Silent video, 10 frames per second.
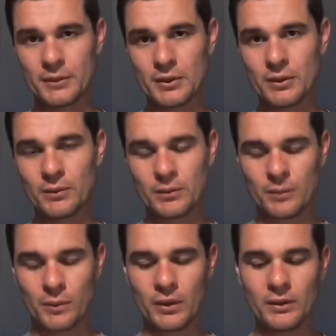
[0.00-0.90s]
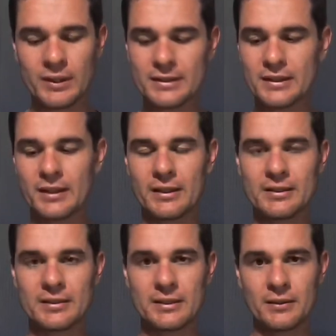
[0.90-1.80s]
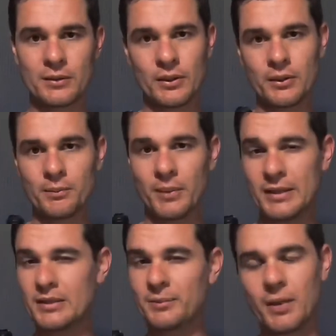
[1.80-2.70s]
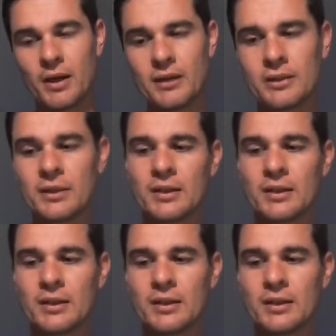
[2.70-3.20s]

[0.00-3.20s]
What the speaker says: So why do I say this is a good budget buy?